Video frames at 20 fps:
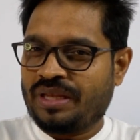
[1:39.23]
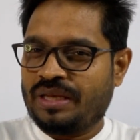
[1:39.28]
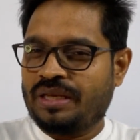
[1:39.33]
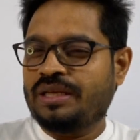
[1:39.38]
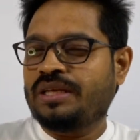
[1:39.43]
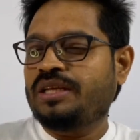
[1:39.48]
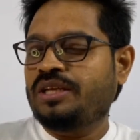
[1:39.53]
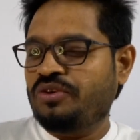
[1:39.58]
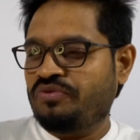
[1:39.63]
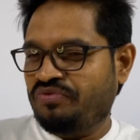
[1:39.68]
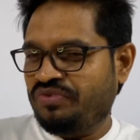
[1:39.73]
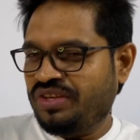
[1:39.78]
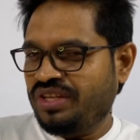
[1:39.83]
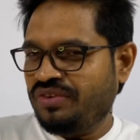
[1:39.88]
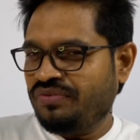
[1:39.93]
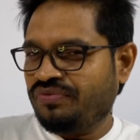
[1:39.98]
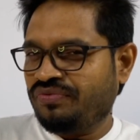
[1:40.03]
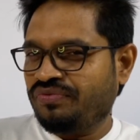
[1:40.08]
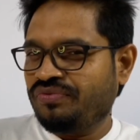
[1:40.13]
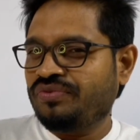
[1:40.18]
Even
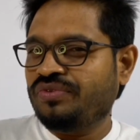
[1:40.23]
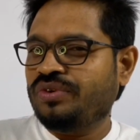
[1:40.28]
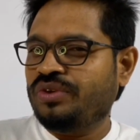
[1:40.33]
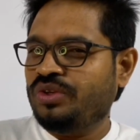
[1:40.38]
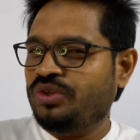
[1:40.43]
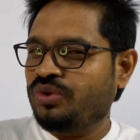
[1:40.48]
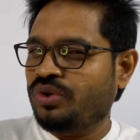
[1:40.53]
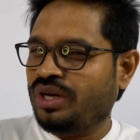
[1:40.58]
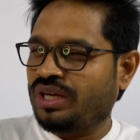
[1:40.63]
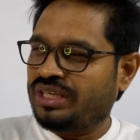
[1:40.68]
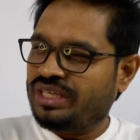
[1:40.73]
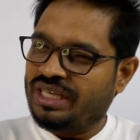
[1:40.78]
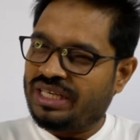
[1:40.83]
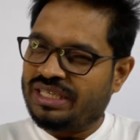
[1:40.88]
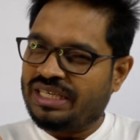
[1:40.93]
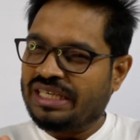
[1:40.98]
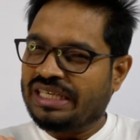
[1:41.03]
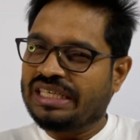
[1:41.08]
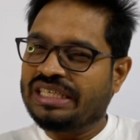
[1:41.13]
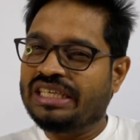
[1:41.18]
if you are
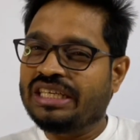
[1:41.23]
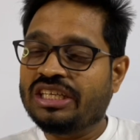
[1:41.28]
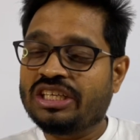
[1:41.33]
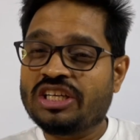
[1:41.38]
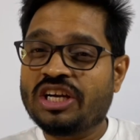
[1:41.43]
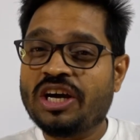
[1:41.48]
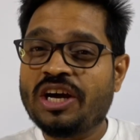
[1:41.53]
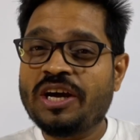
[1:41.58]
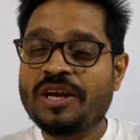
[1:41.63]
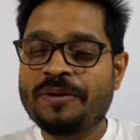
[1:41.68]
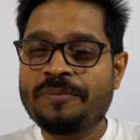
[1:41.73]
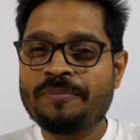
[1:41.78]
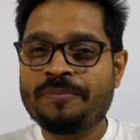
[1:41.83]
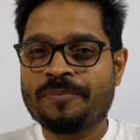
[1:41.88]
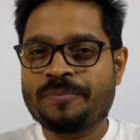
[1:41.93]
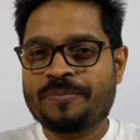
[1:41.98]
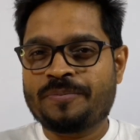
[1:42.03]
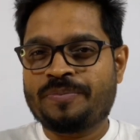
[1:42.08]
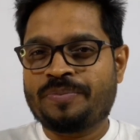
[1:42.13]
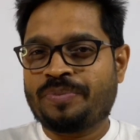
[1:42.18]
taking little time,
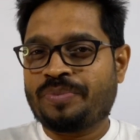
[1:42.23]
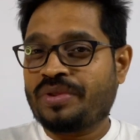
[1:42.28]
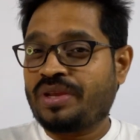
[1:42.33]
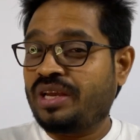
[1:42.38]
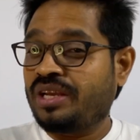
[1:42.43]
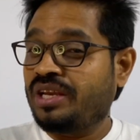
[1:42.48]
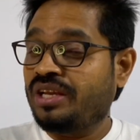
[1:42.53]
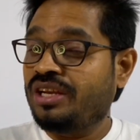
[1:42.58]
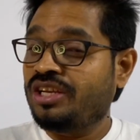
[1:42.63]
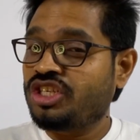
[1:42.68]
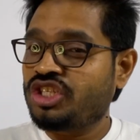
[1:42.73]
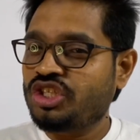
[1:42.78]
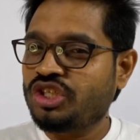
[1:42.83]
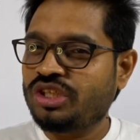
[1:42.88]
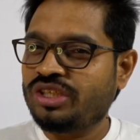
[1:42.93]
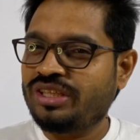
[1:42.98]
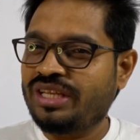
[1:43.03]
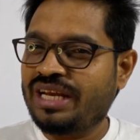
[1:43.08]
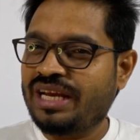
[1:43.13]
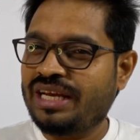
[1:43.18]
I can
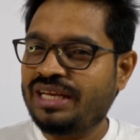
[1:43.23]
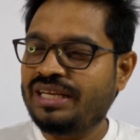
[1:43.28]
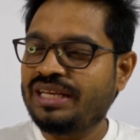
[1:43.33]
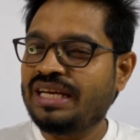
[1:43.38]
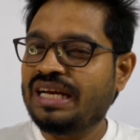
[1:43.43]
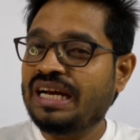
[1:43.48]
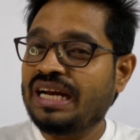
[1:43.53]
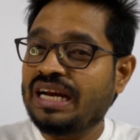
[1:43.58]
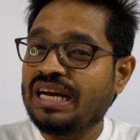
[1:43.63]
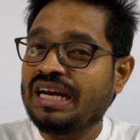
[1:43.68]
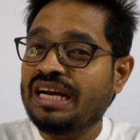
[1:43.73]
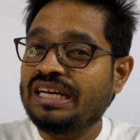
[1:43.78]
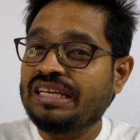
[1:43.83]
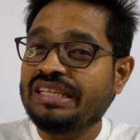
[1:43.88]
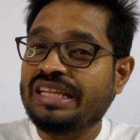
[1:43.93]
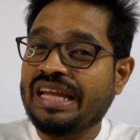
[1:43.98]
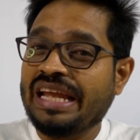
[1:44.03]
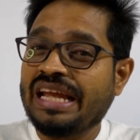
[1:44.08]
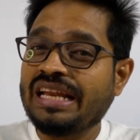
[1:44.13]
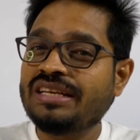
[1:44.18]
assure that at
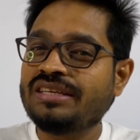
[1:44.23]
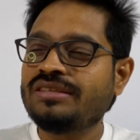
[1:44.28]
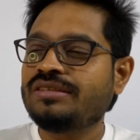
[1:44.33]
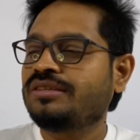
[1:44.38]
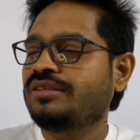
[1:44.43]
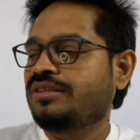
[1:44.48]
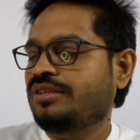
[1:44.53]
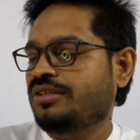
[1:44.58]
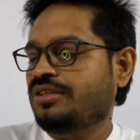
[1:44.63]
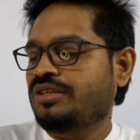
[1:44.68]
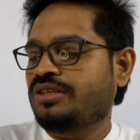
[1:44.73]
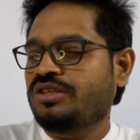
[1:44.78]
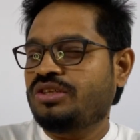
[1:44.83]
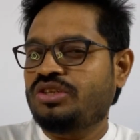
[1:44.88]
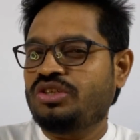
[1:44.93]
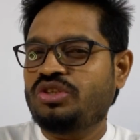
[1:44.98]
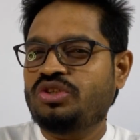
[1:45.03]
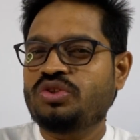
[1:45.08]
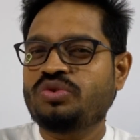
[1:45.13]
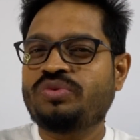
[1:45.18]
the end
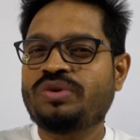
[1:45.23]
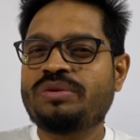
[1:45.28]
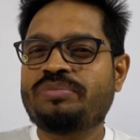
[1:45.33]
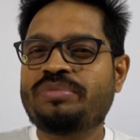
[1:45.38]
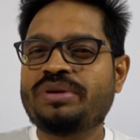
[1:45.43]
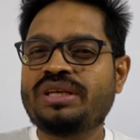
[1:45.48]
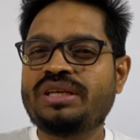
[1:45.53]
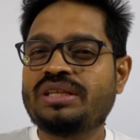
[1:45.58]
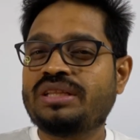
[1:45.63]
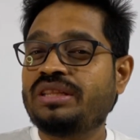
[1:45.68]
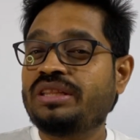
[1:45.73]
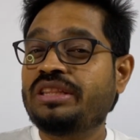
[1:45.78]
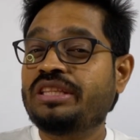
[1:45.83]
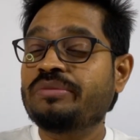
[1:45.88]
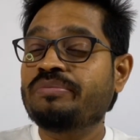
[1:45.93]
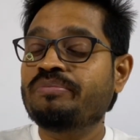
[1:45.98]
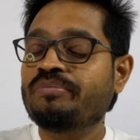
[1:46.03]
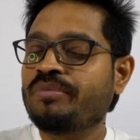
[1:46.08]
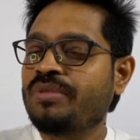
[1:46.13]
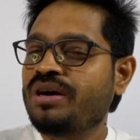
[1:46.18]
you will be the
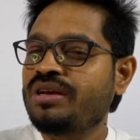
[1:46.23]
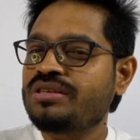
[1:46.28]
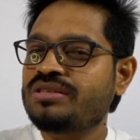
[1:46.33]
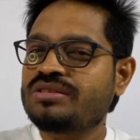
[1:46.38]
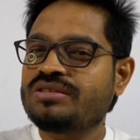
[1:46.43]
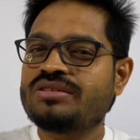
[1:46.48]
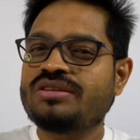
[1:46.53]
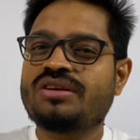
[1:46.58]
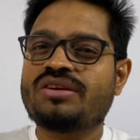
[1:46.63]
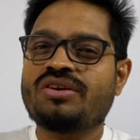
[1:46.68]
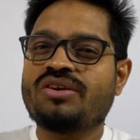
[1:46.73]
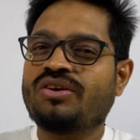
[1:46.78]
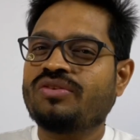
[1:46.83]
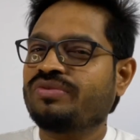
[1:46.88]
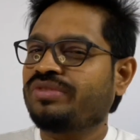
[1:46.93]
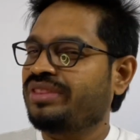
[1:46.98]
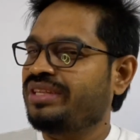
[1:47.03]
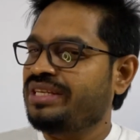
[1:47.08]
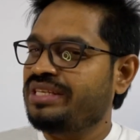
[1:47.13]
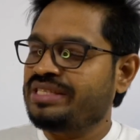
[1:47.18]
master of
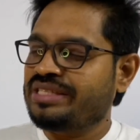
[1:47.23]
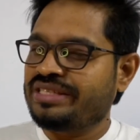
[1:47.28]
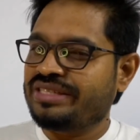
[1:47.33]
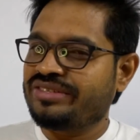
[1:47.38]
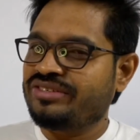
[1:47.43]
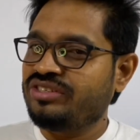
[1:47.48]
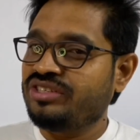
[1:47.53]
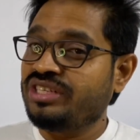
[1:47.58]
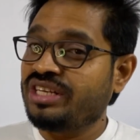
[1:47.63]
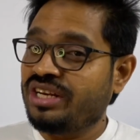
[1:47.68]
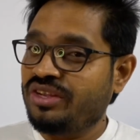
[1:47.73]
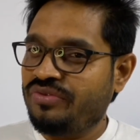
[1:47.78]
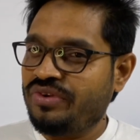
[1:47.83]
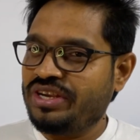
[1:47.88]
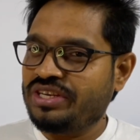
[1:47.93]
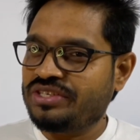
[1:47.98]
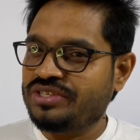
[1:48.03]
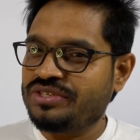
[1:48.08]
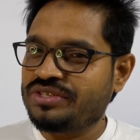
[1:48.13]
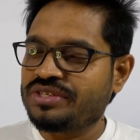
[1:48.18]
these three
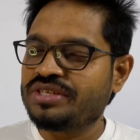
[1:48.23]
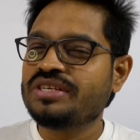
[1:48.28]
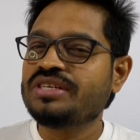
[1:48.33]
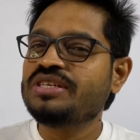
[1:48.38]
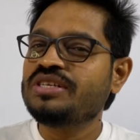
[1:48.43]
derivations.